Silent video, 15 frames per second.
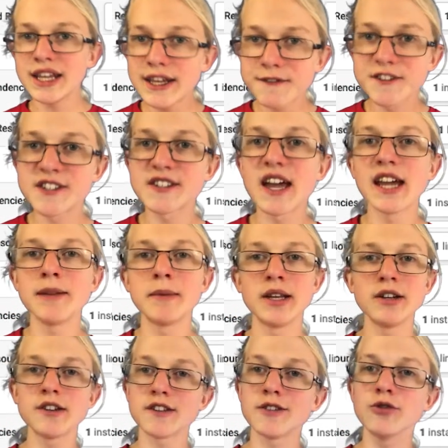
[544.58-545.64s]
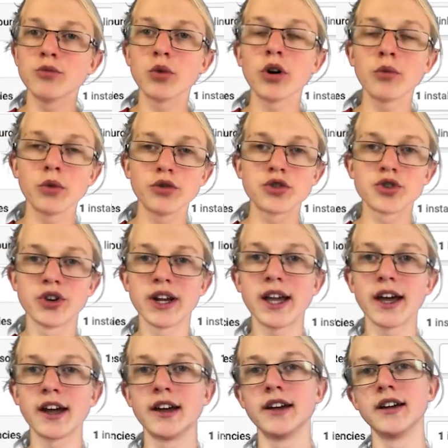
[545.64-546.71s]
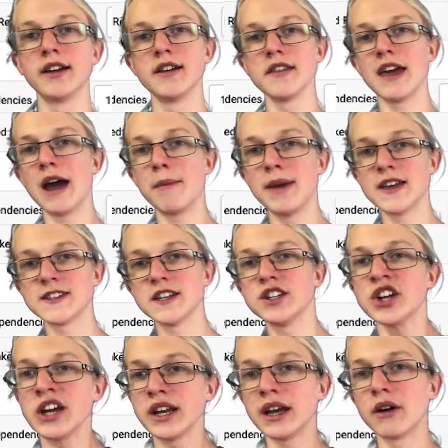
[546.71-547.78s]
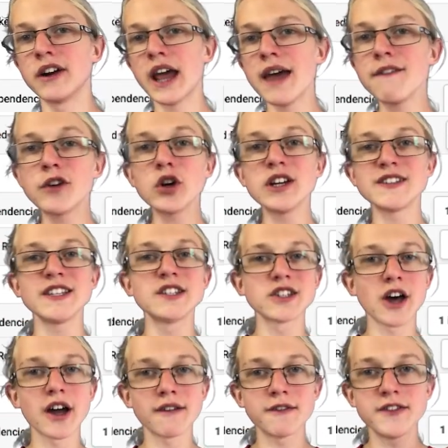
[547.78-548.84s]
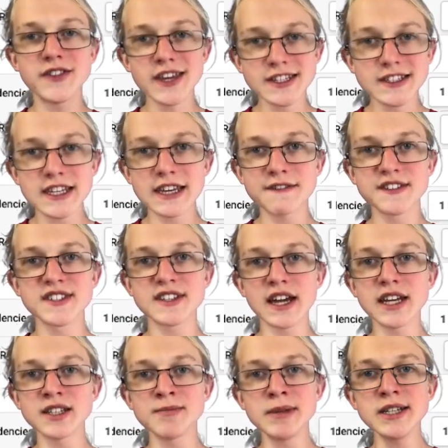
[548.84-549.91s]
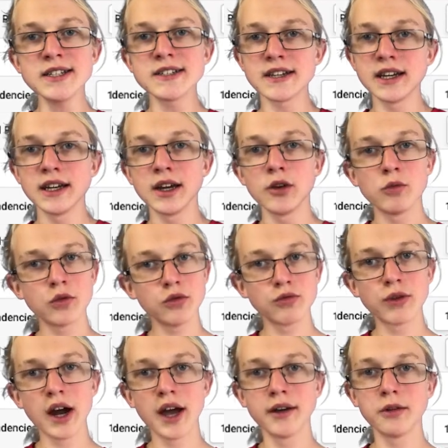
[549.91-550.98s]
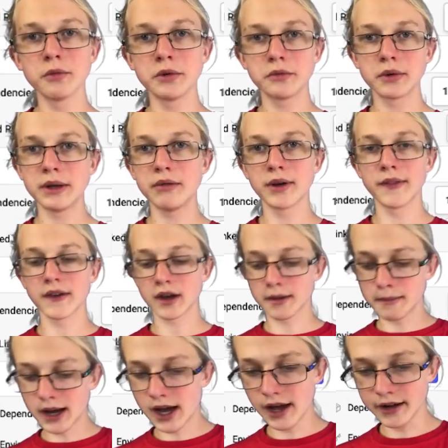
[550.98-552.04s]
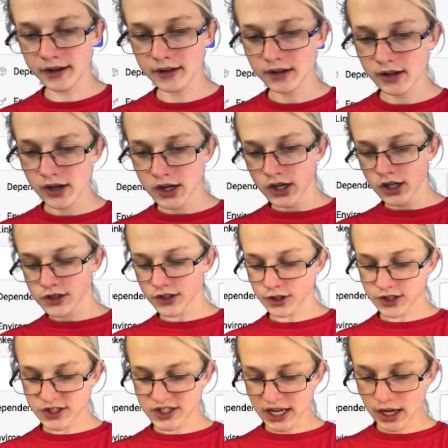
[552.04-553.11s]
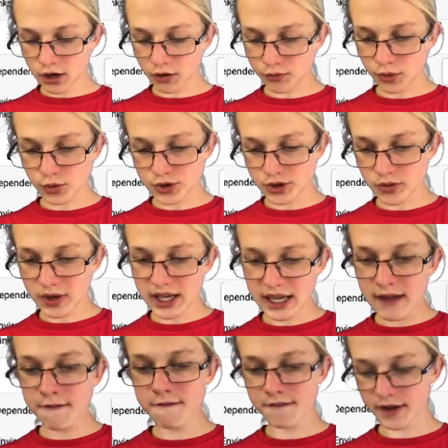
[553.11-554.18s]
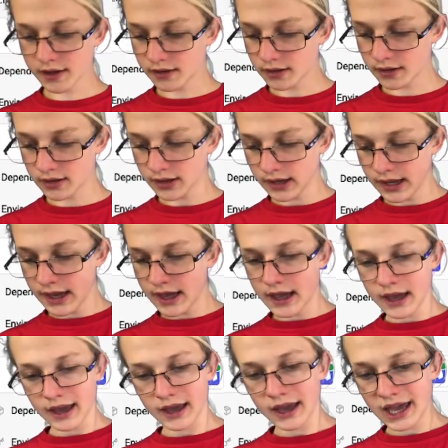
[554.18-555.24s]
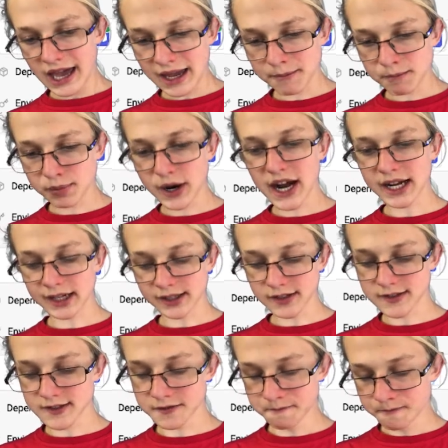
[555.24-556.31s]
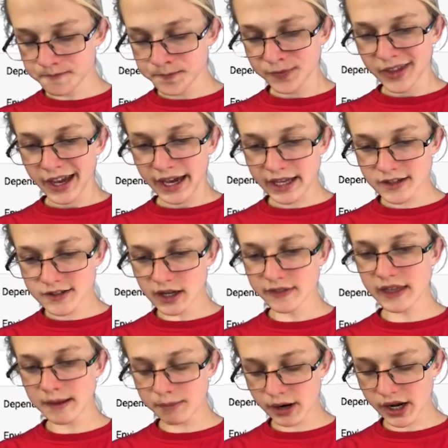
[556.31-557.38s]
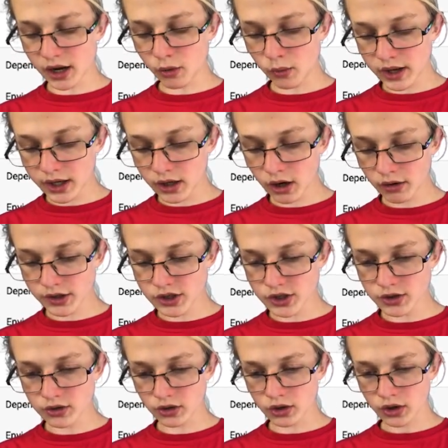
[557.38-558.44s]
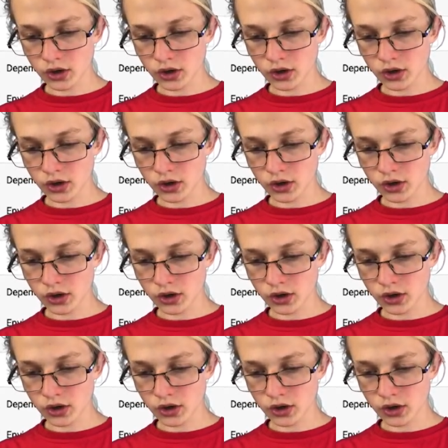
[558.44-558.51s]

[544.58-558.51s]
if statement to what will trigger our message. Now whatever is inside of this if statement will run when we run the command. So to start off, we'll do if and brackets. Inside that bracket, we're going to do